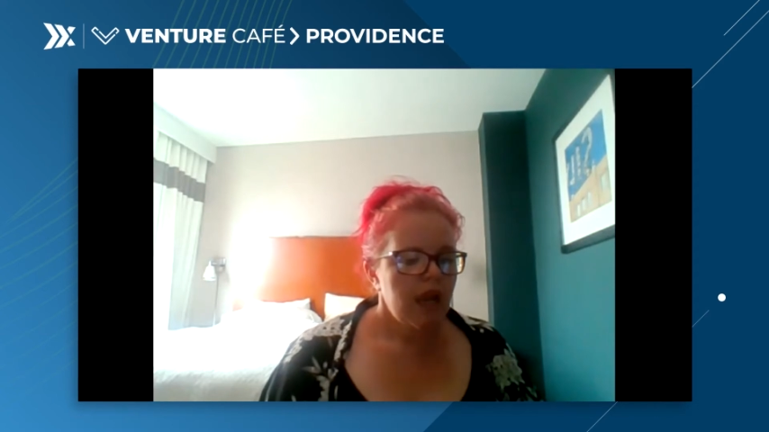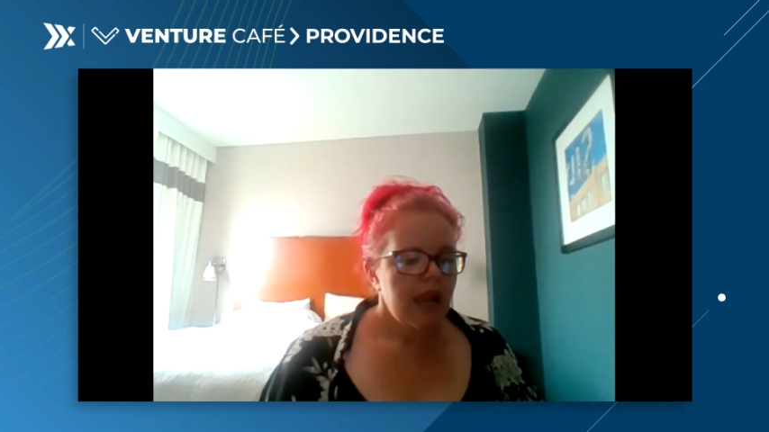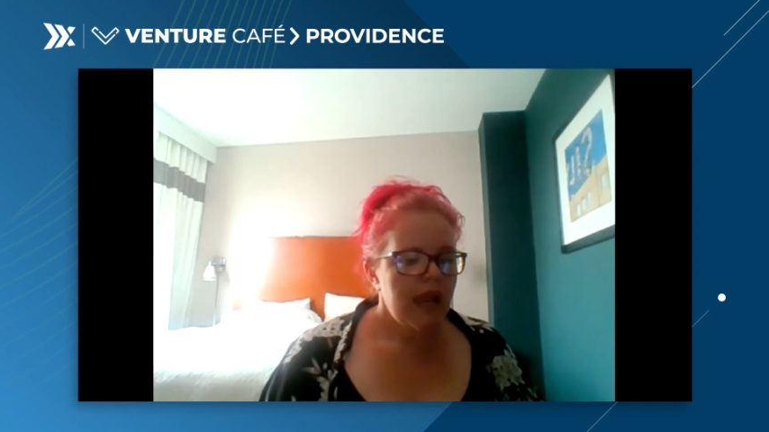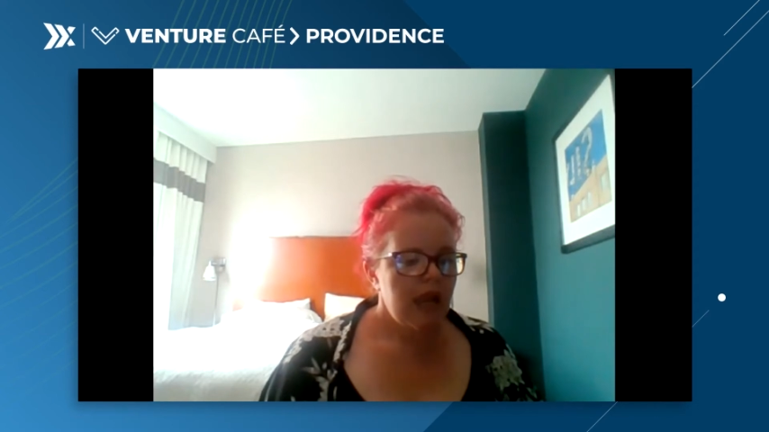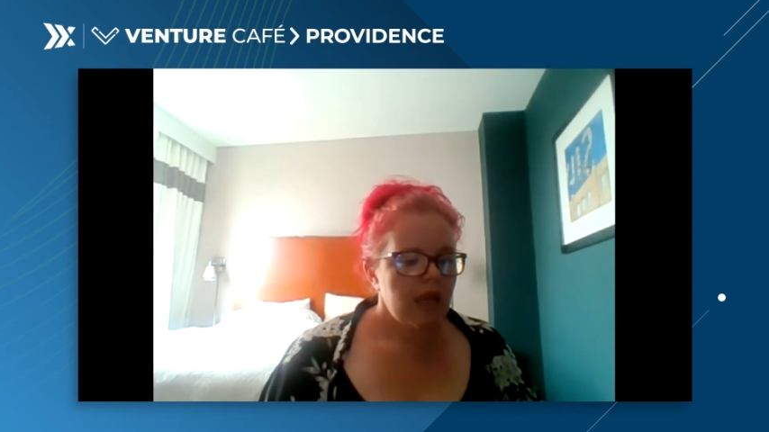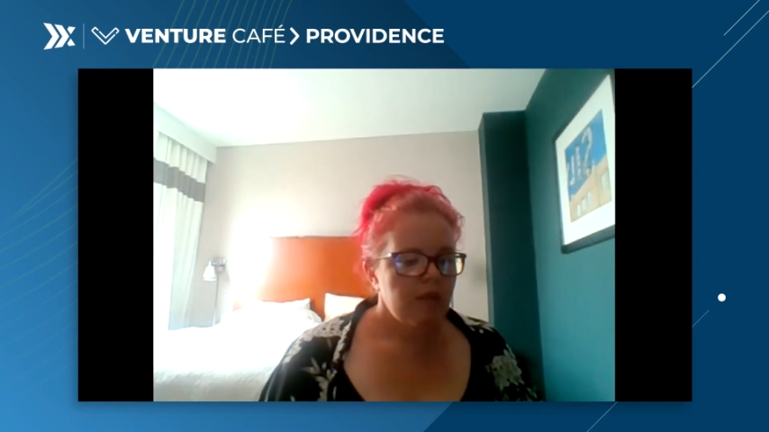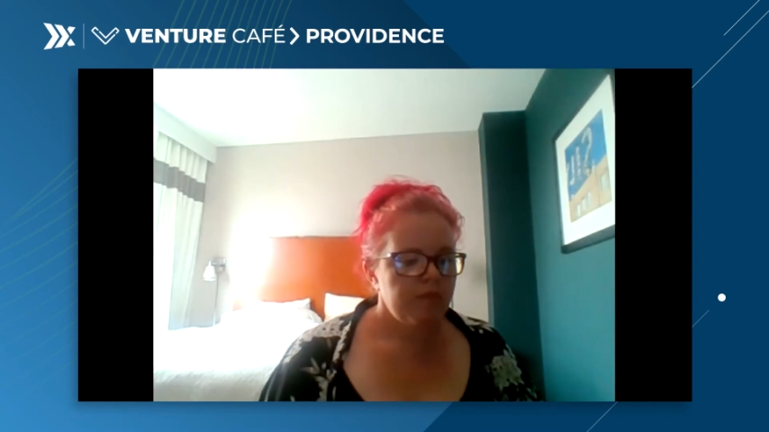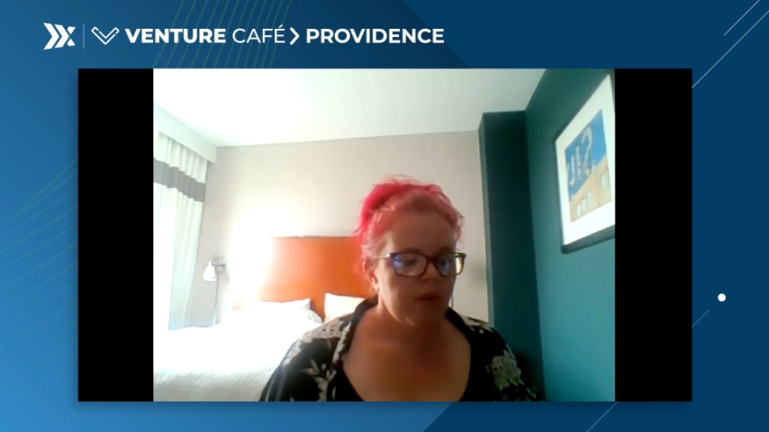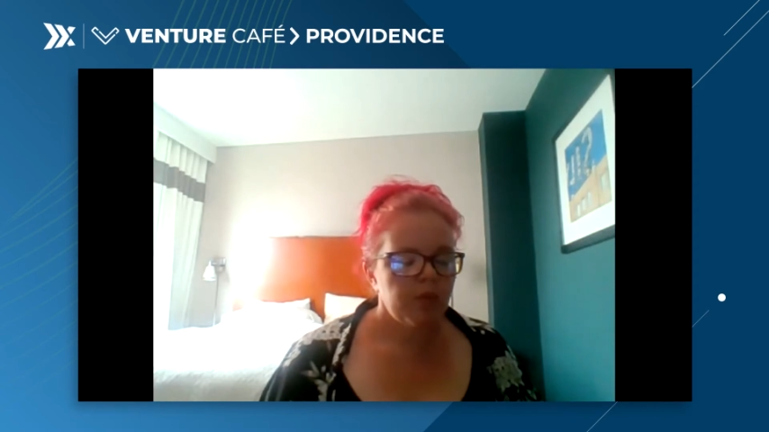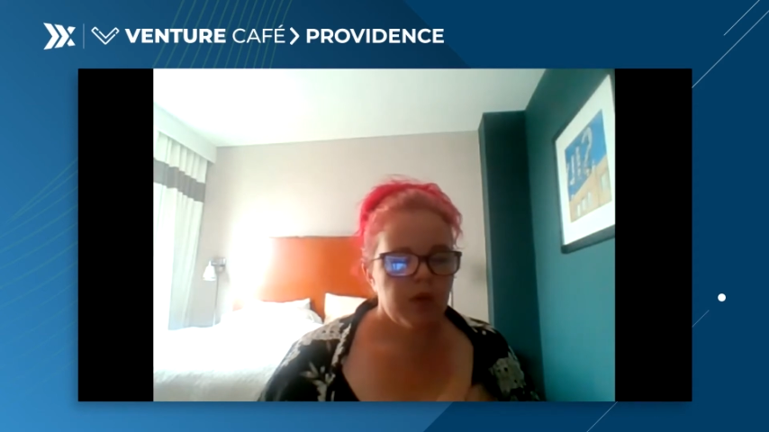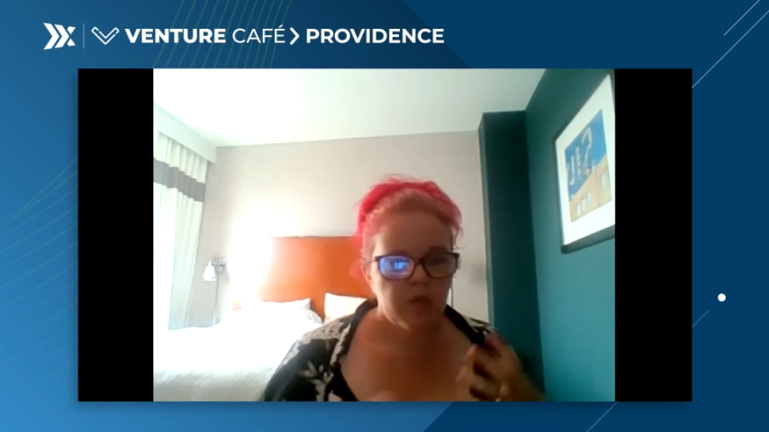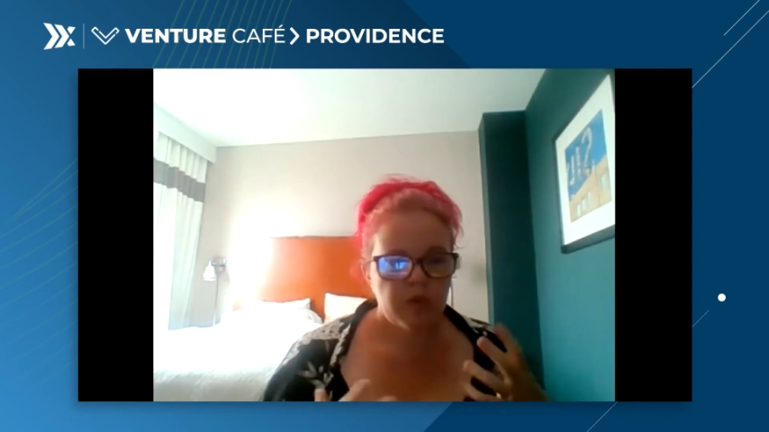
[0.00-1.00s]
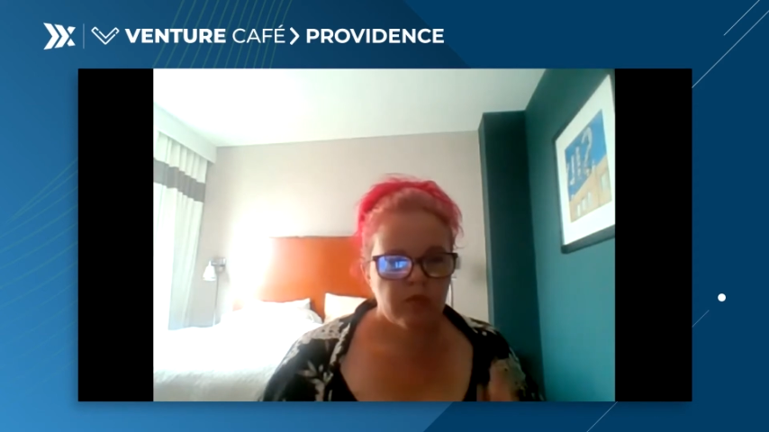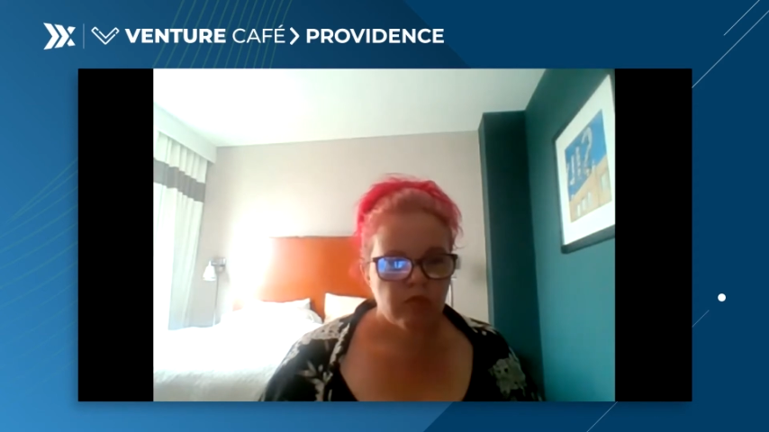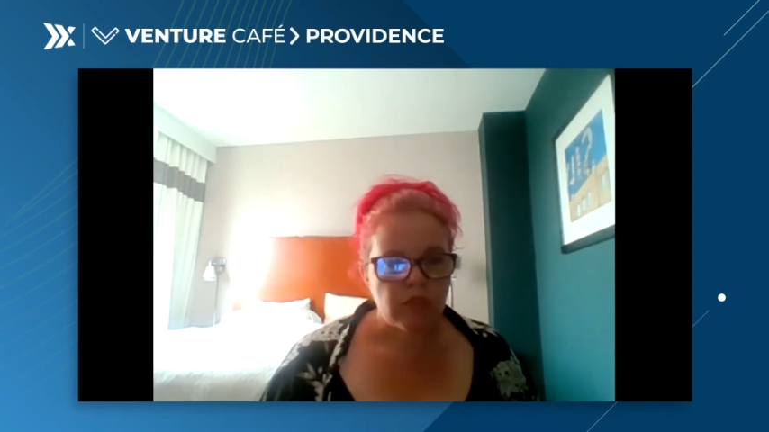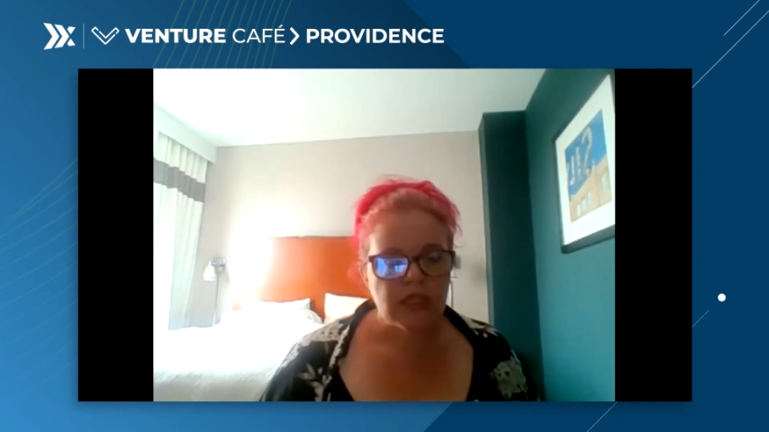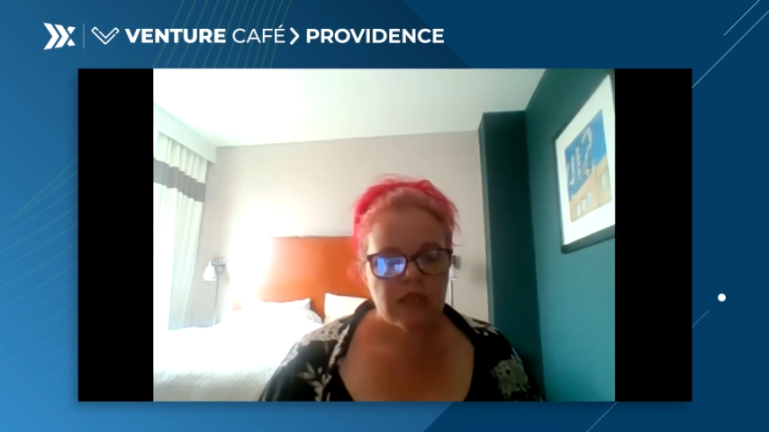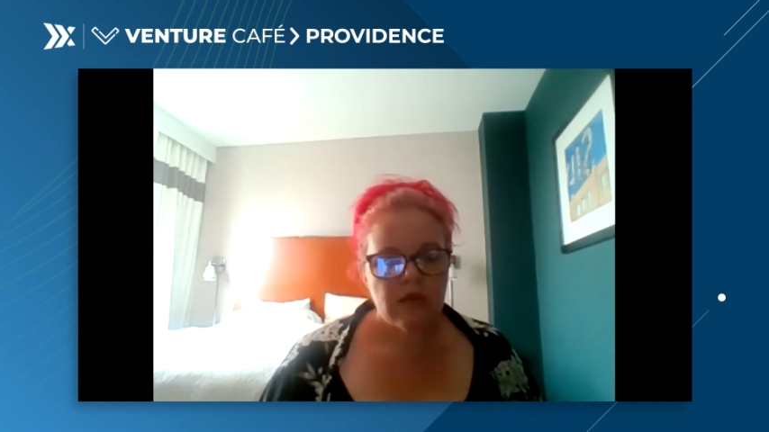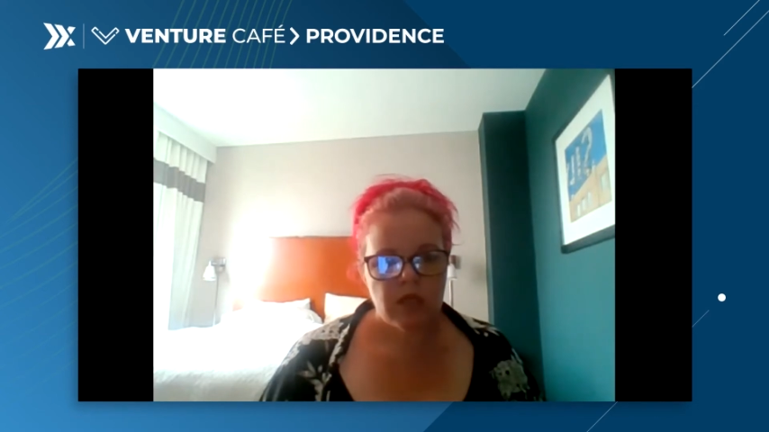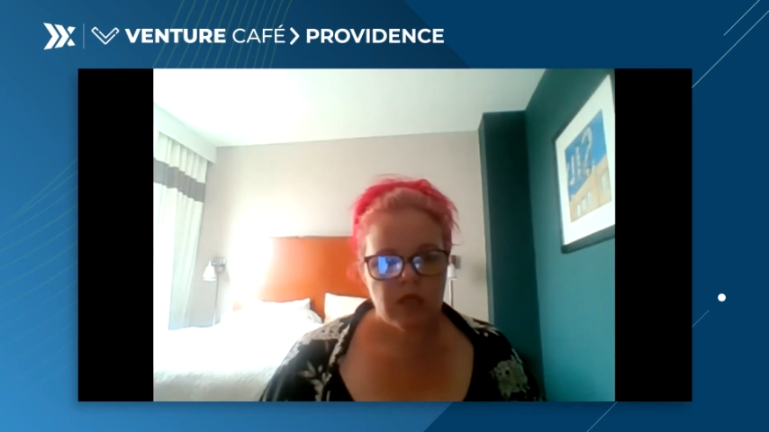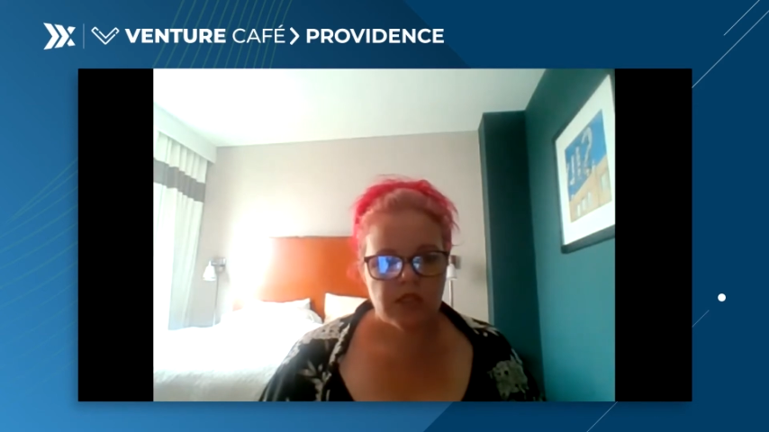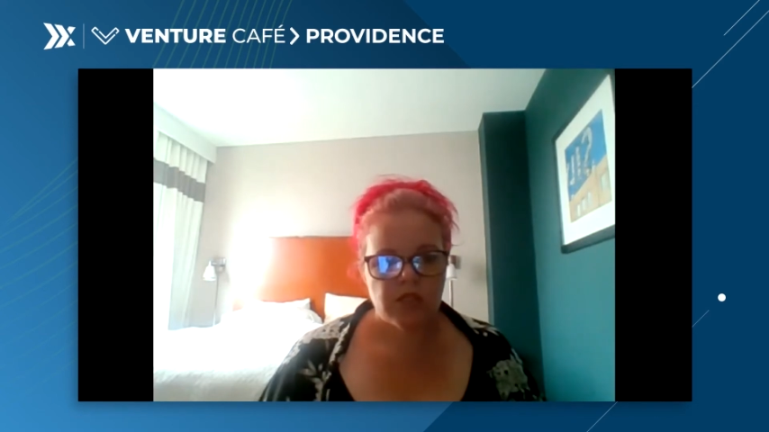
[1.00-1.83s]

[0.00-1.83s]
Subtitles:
But what we really want to